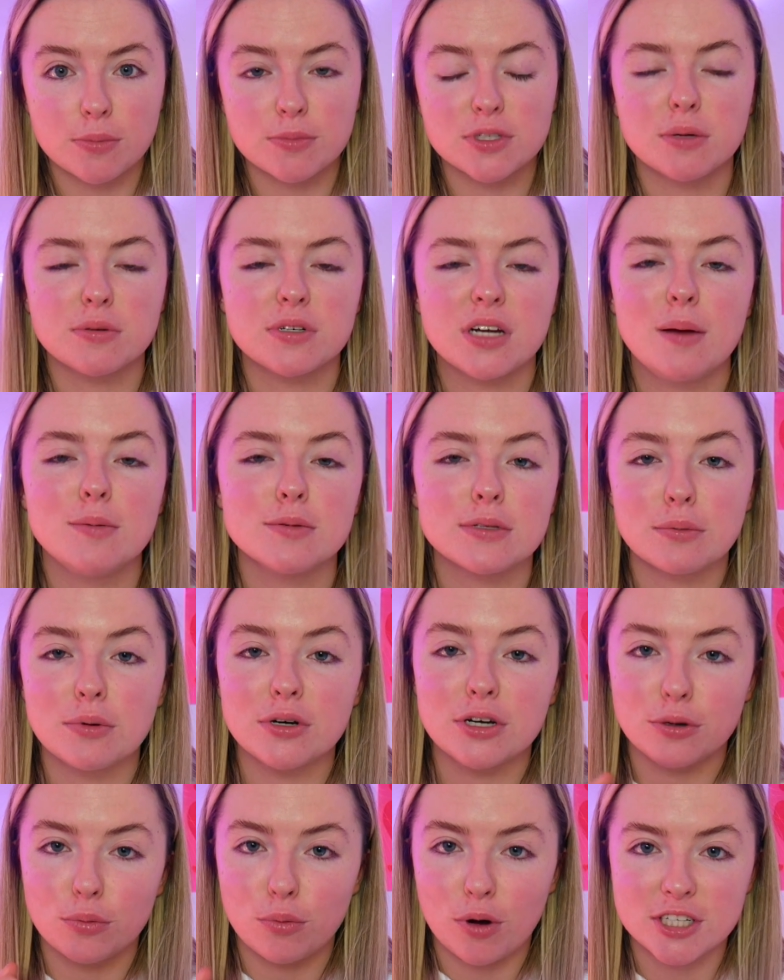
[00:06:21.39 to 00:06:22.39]
Sometimes when
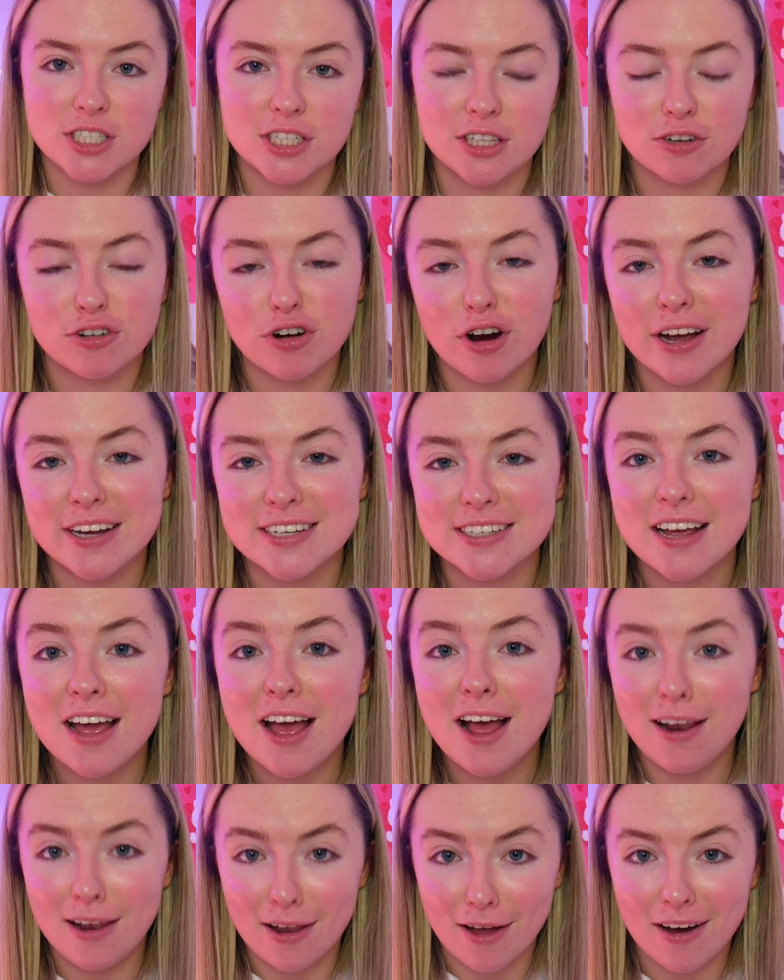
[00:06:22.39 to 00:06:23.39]
you're watching the grind
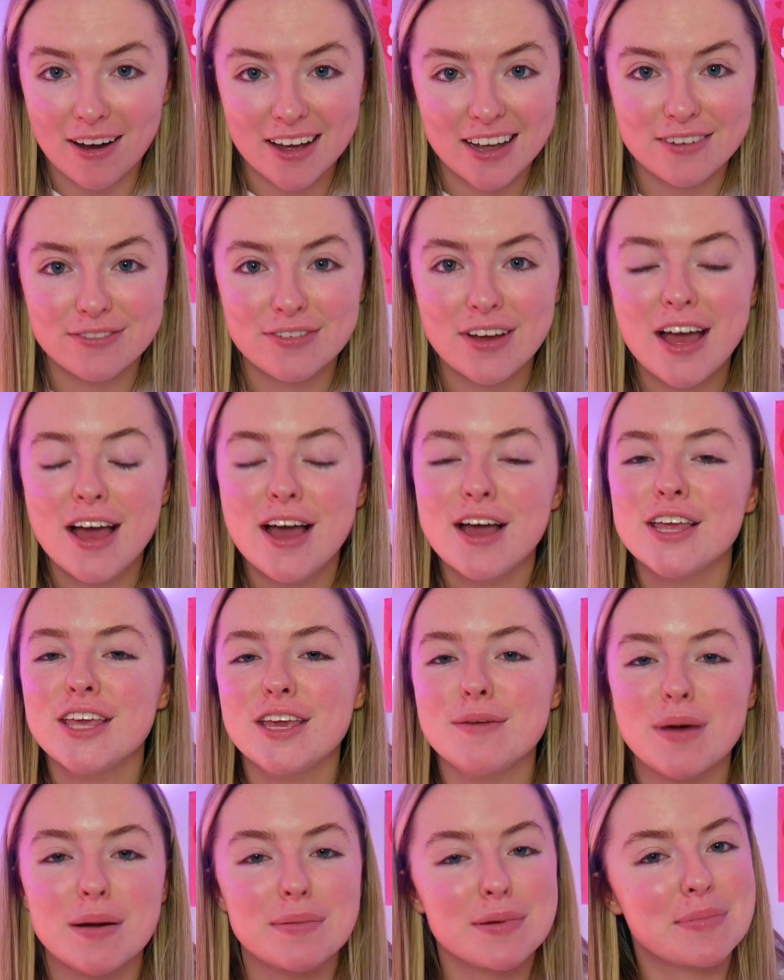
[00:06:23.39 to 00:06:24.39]
live,
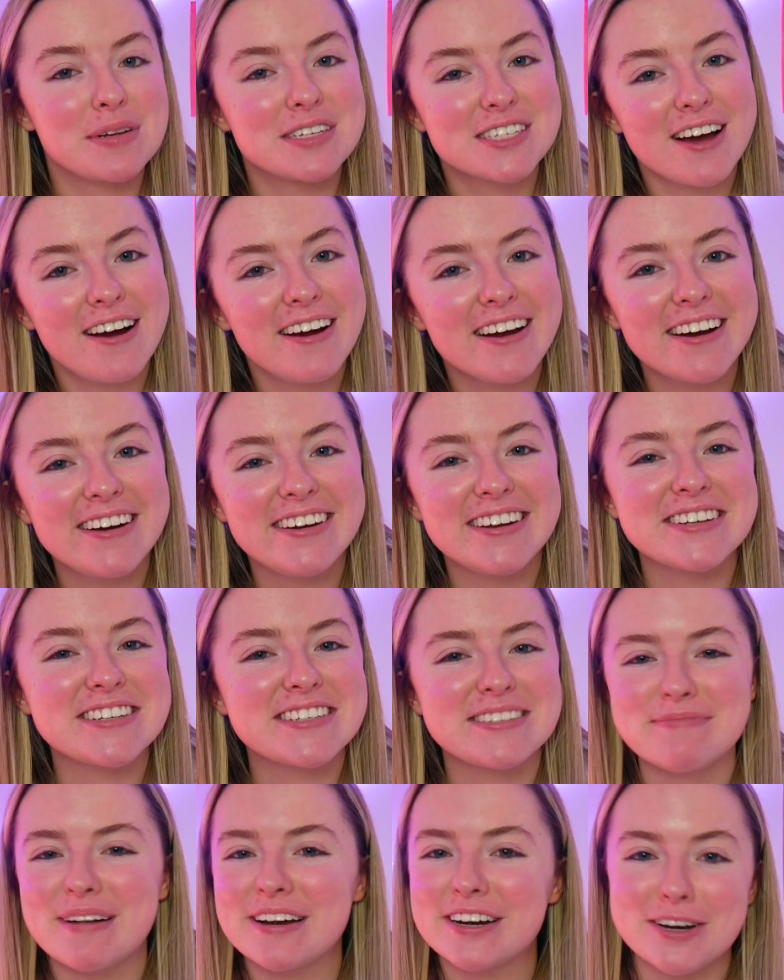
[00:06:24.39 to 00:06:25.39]
you might be a bit tired, it just
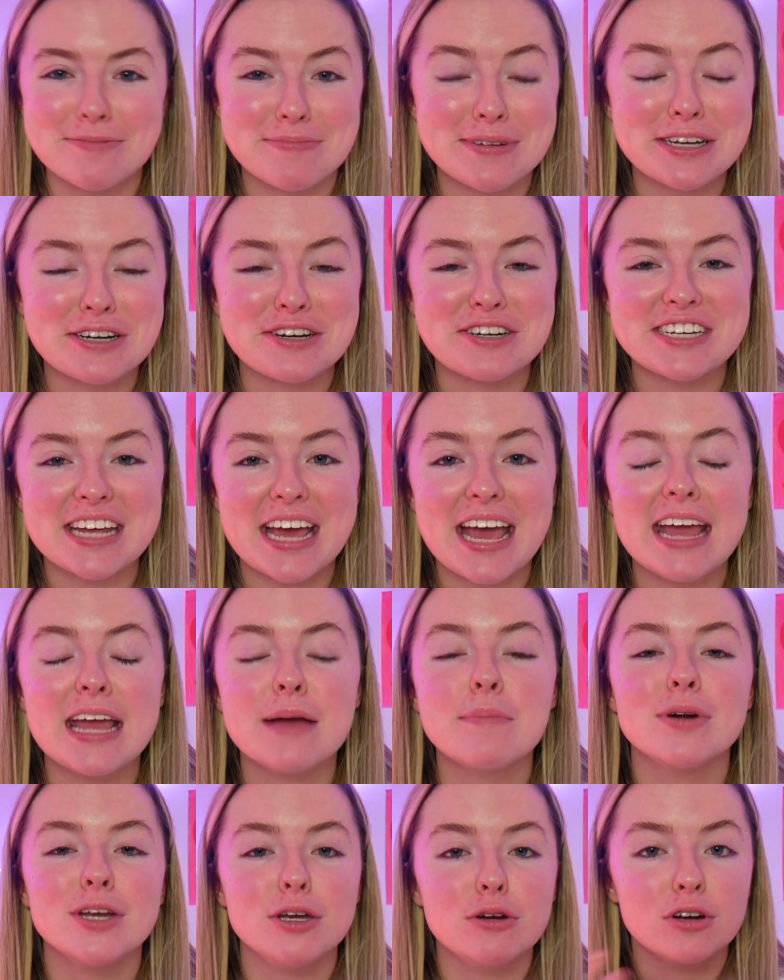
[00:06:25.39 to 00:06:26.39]
might not be your day,
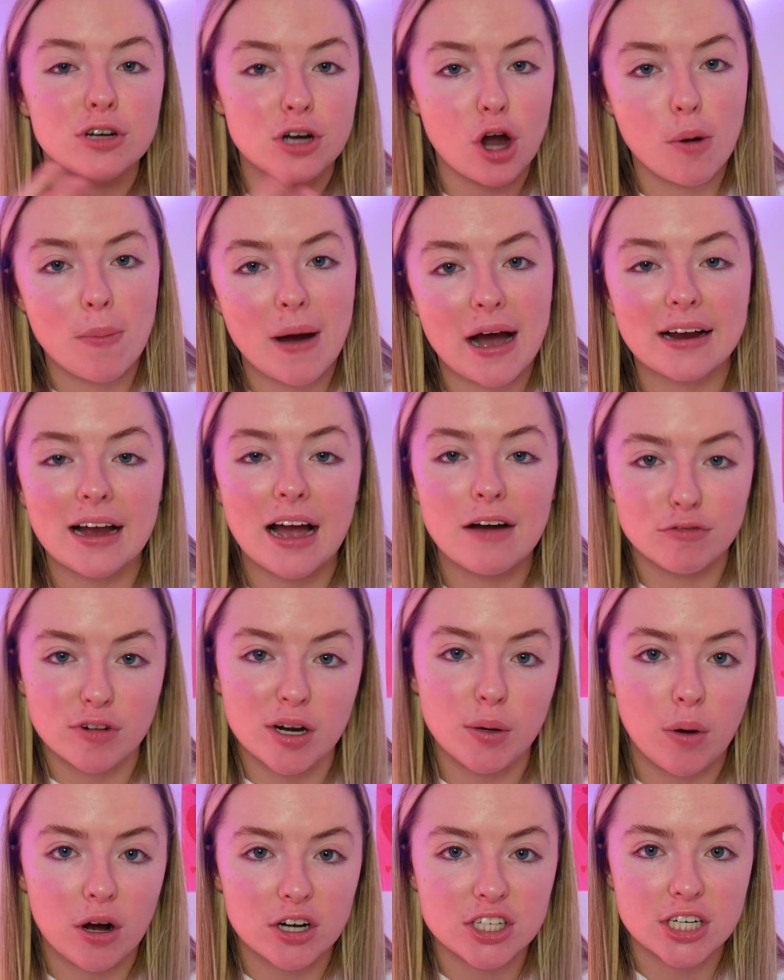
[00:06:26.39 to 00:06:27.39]
but you can go back and
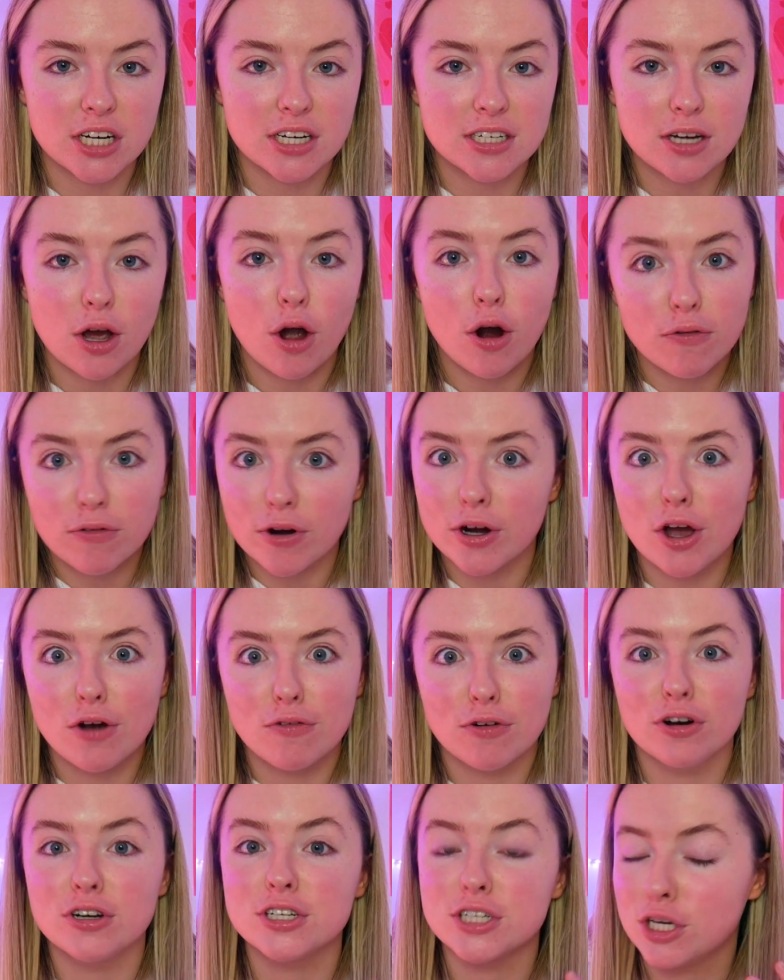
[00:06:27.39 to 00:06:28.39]
rewatch it over and
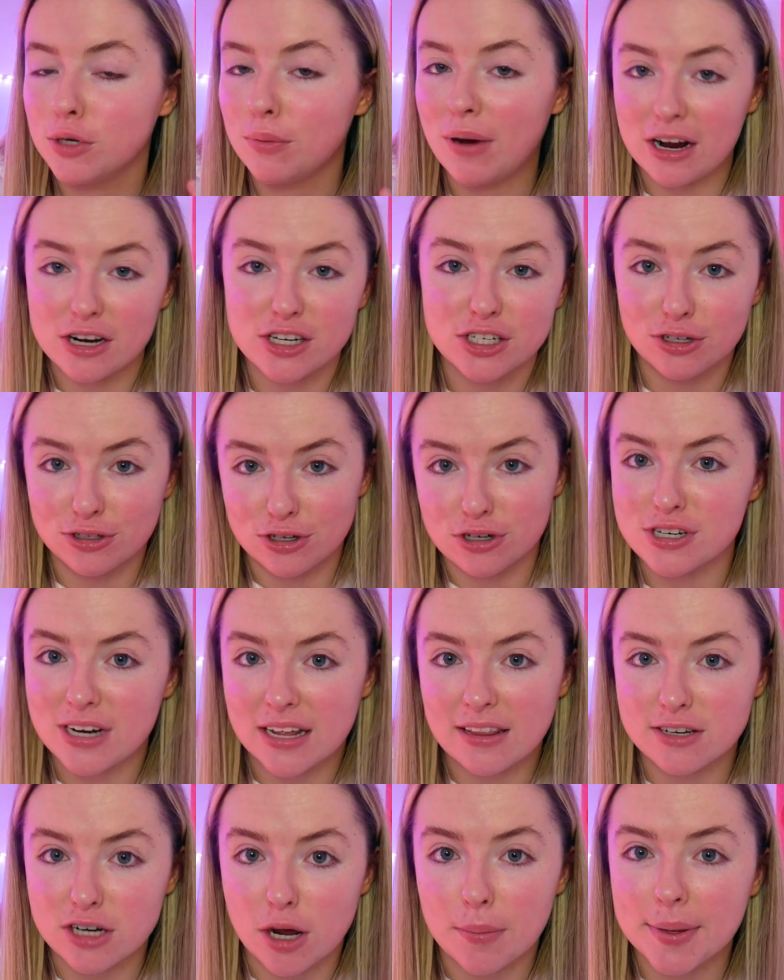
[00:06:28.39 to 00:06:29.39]
over until you actually
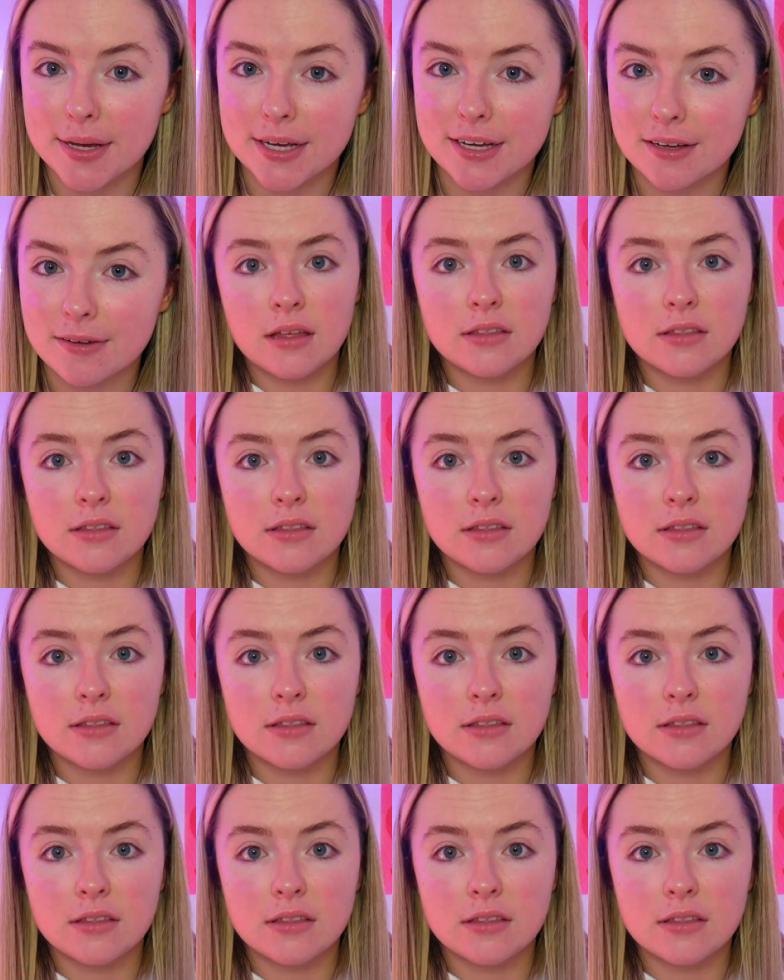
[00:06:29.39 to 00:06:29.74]
understand the topic.